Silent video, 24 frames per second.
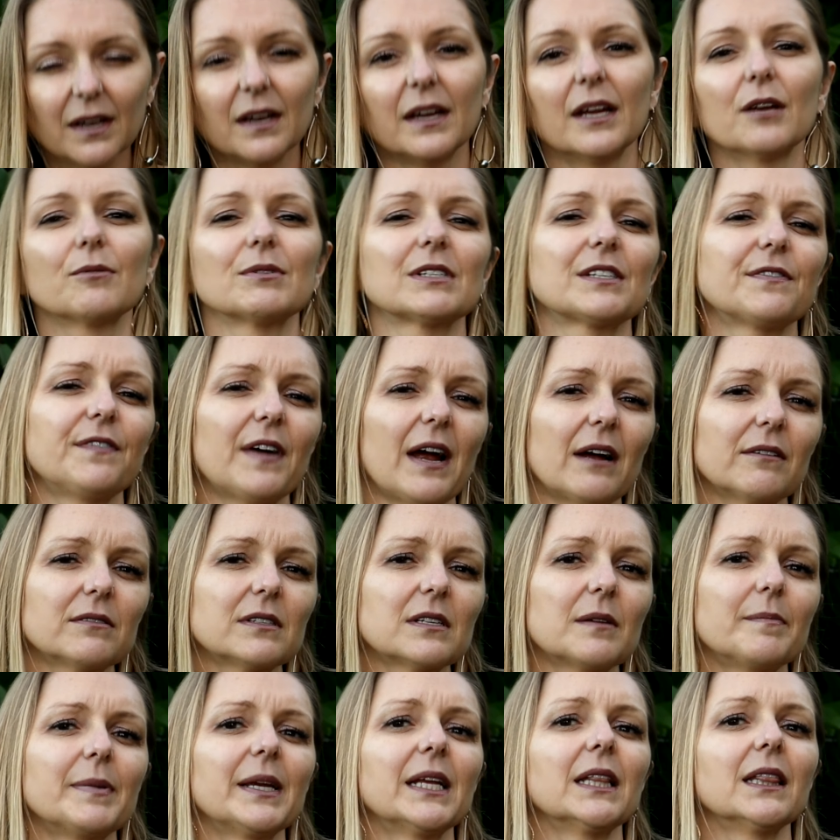It was found
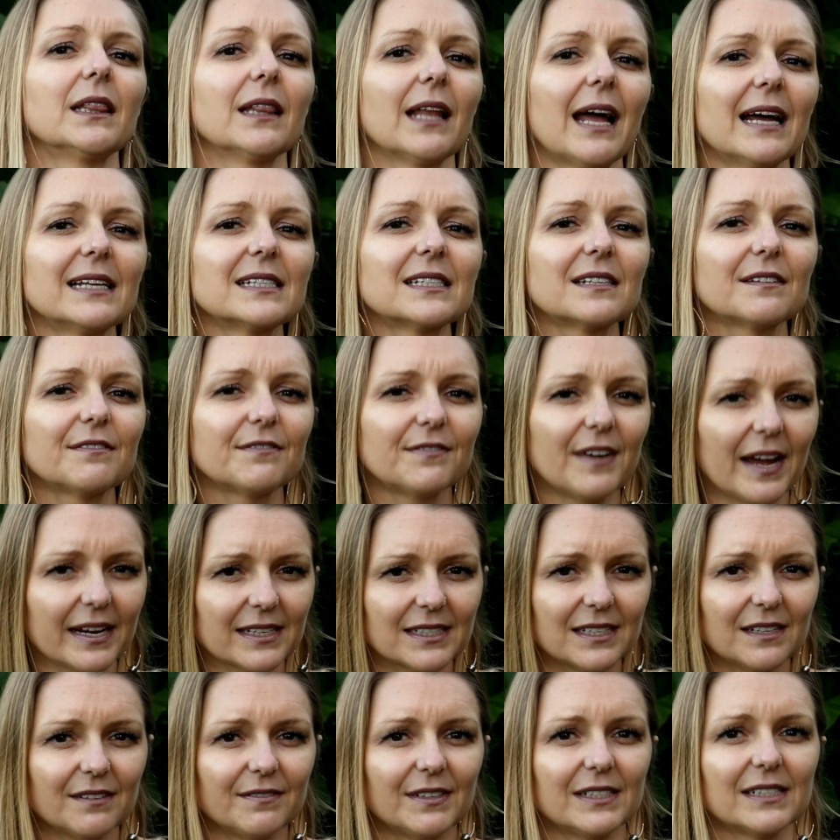to be less
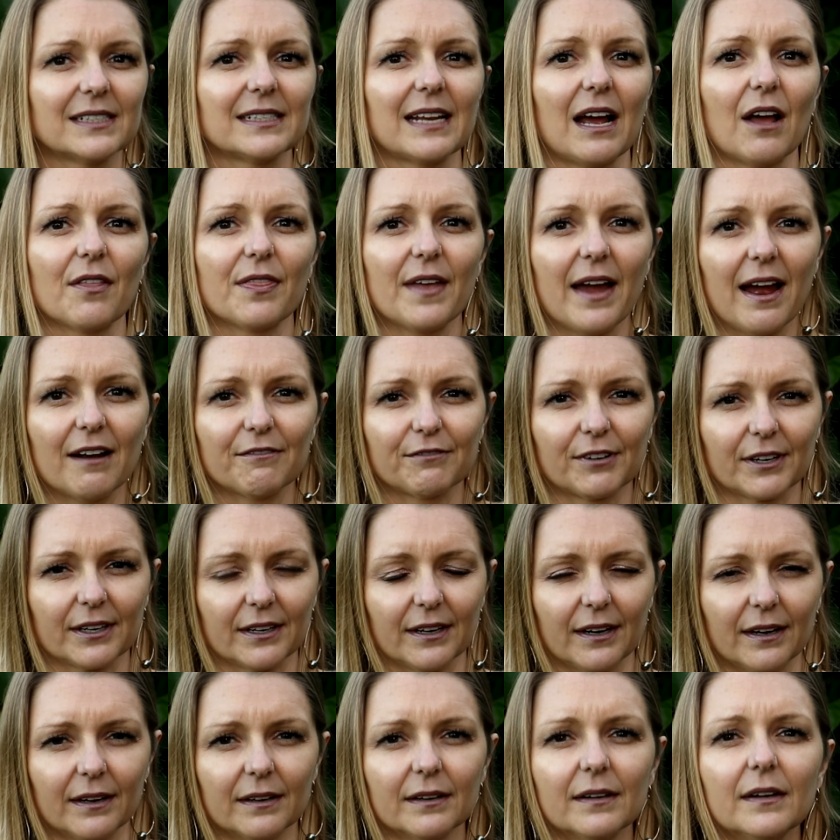effective in South
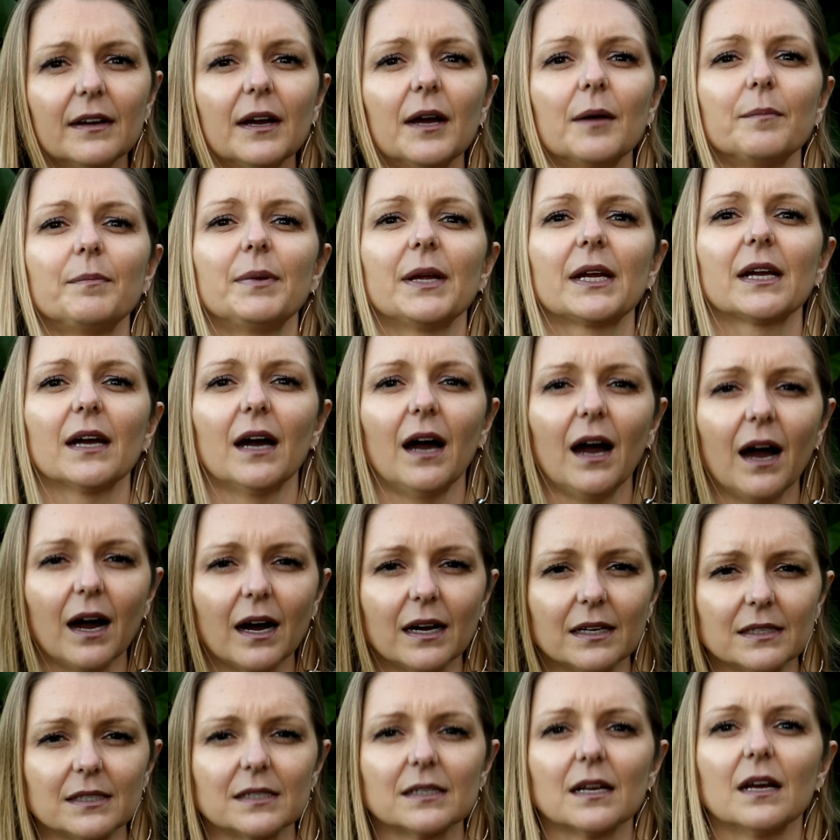Africa
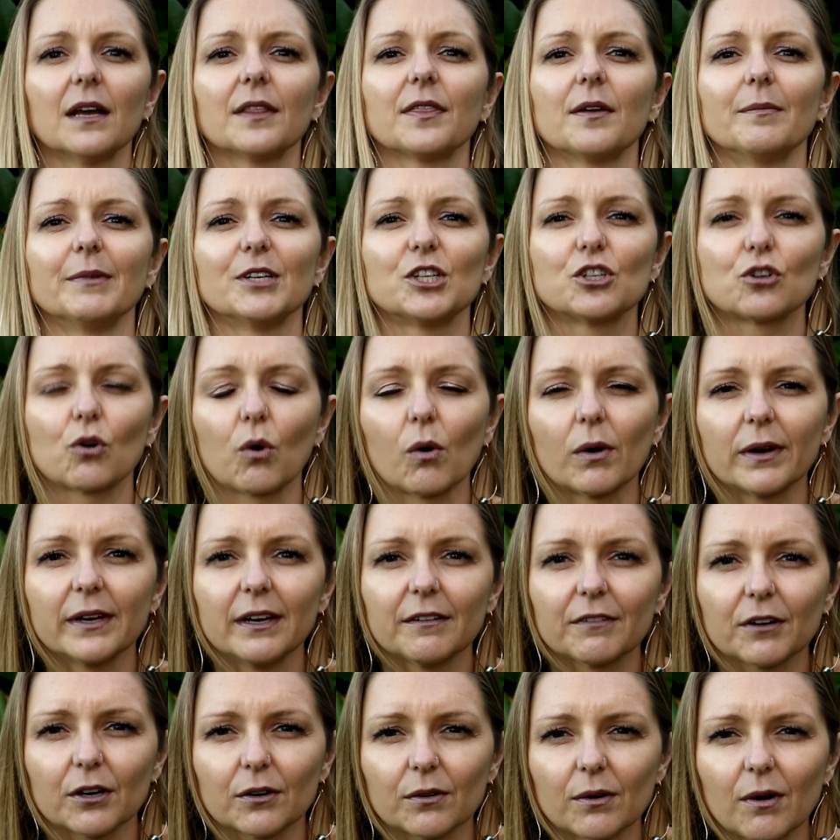because the majority
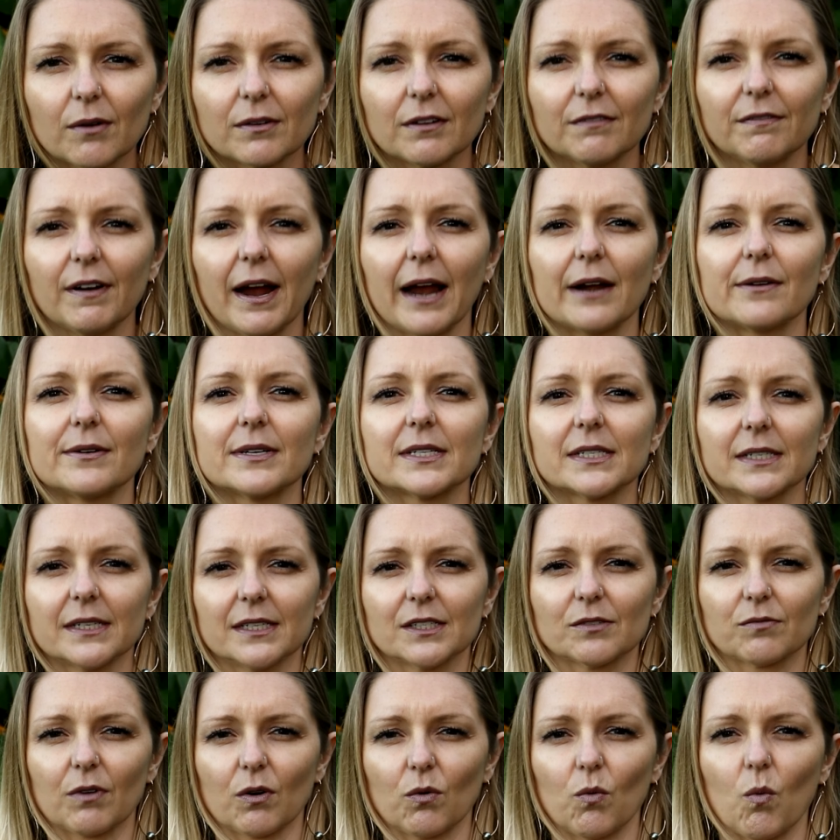of
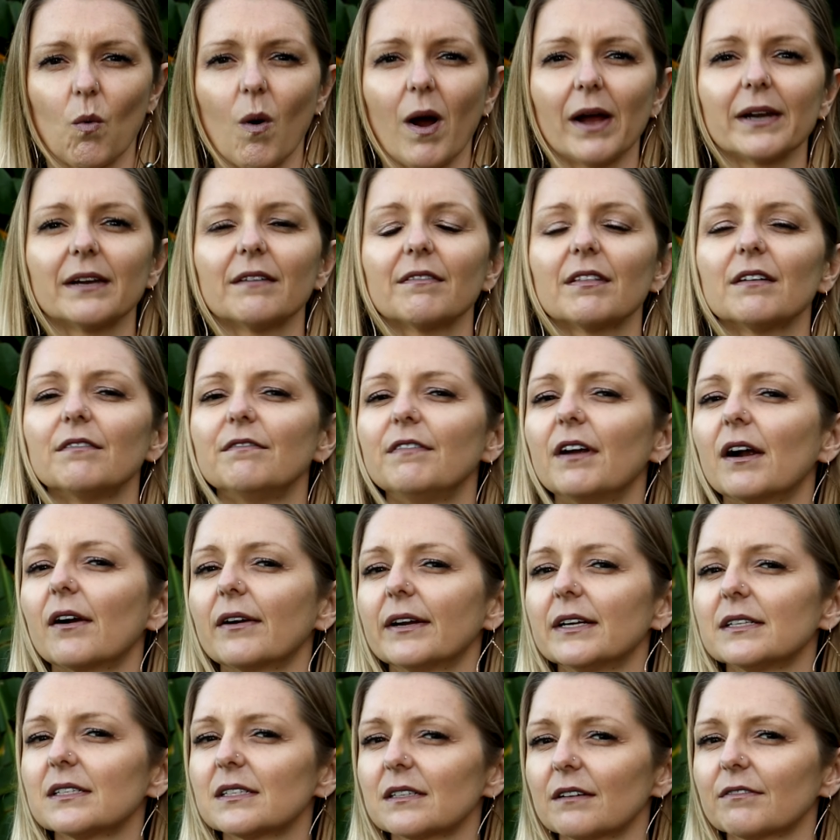coronaviruses were one of the
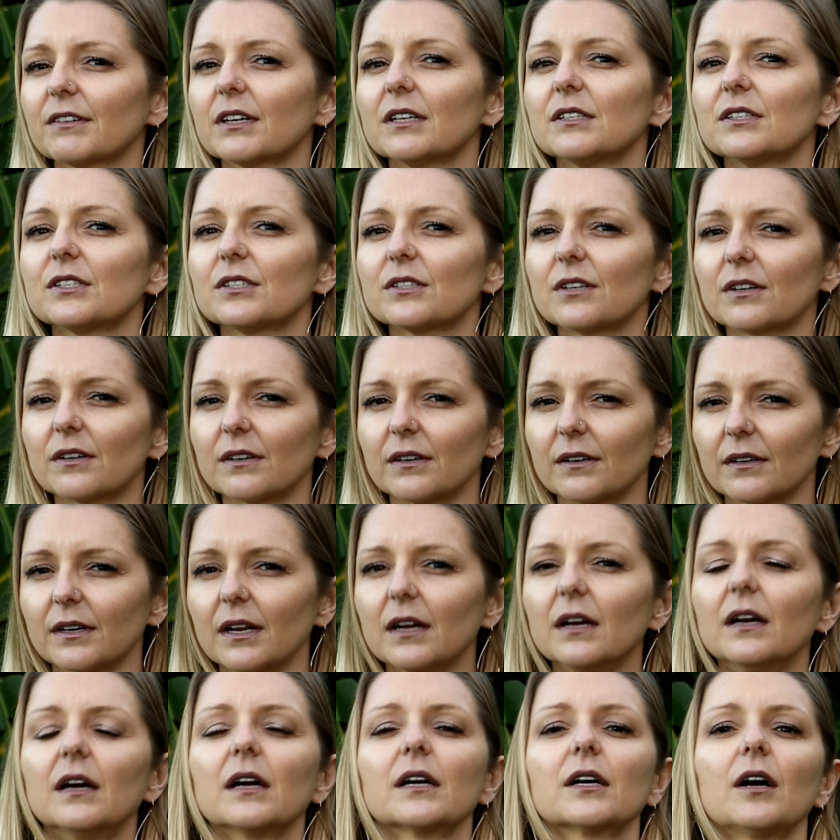variants of concern
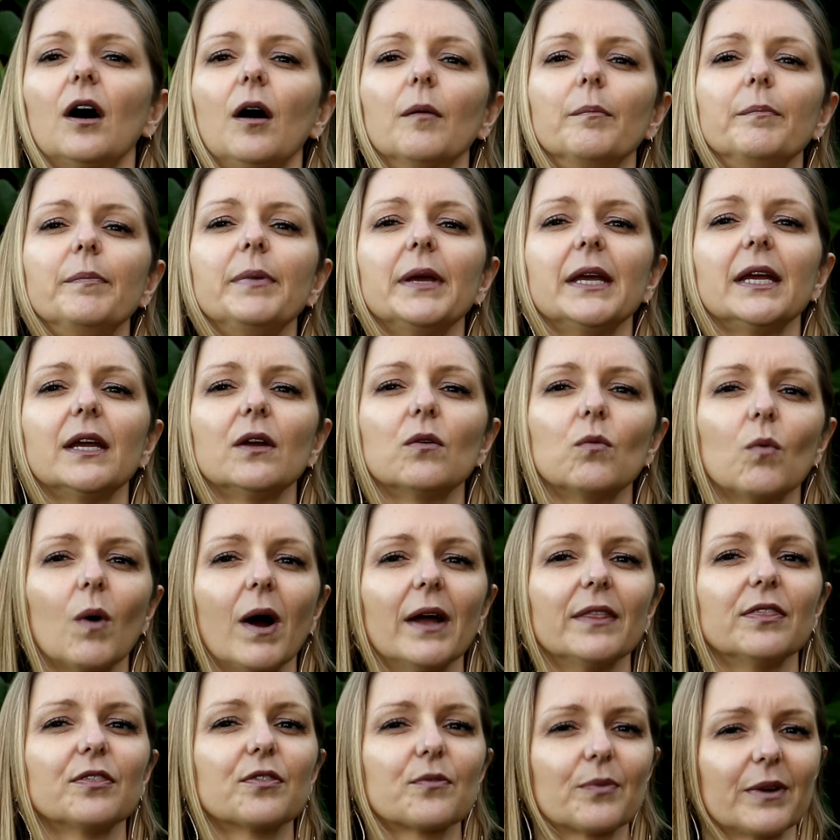called
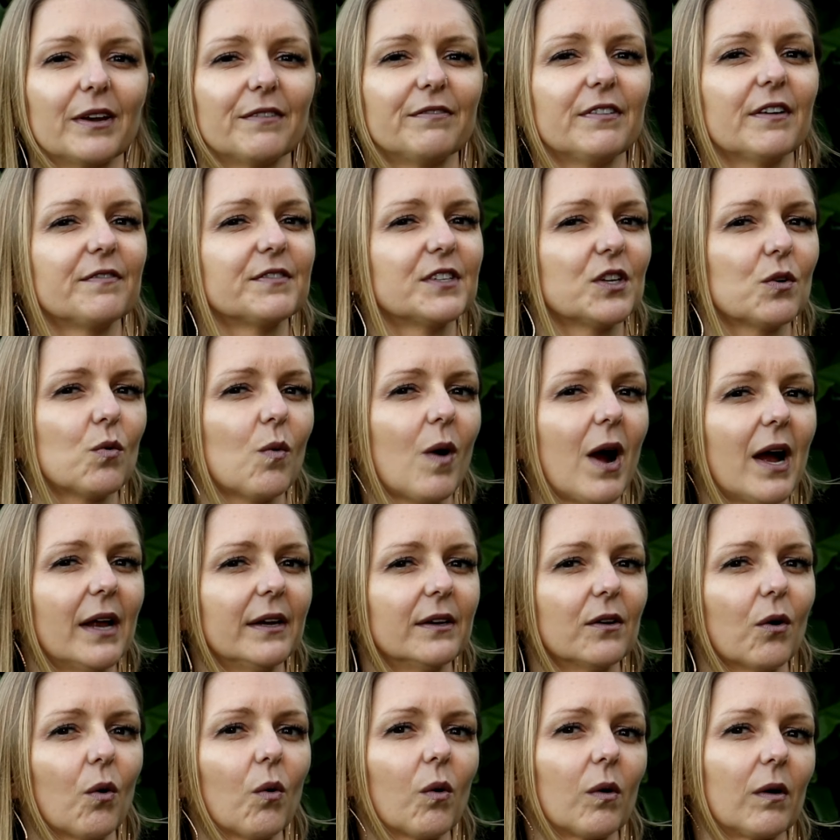
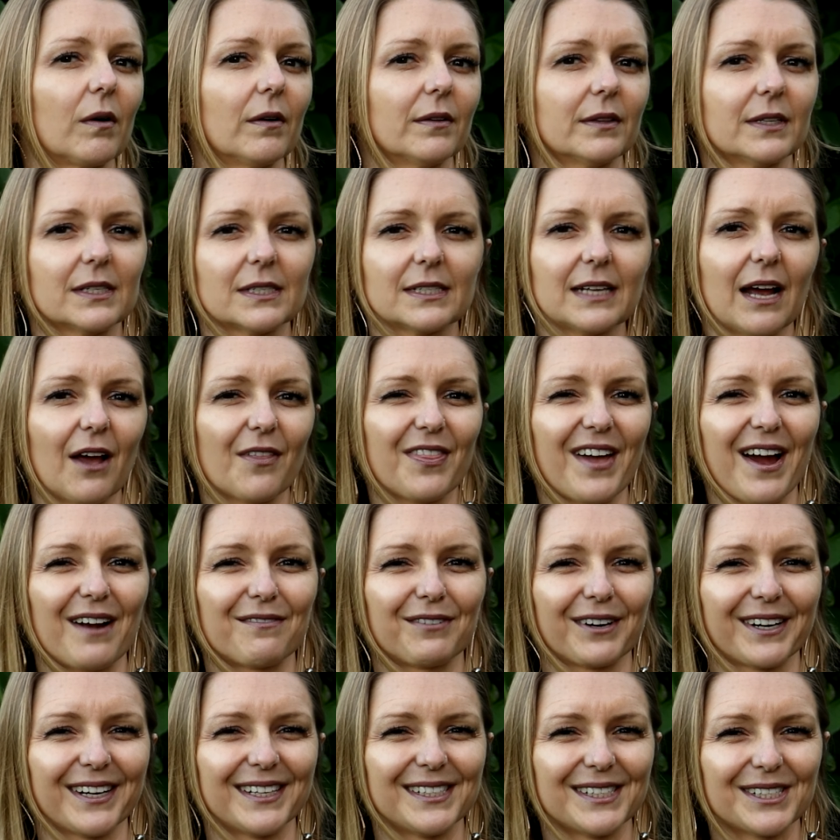B1351 or the South
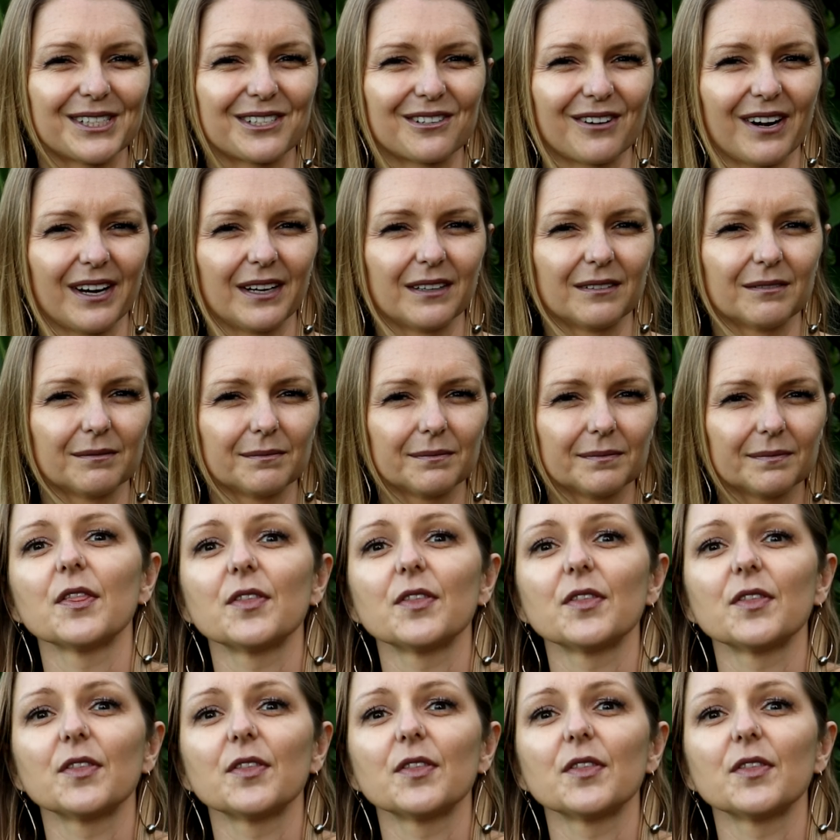African strain.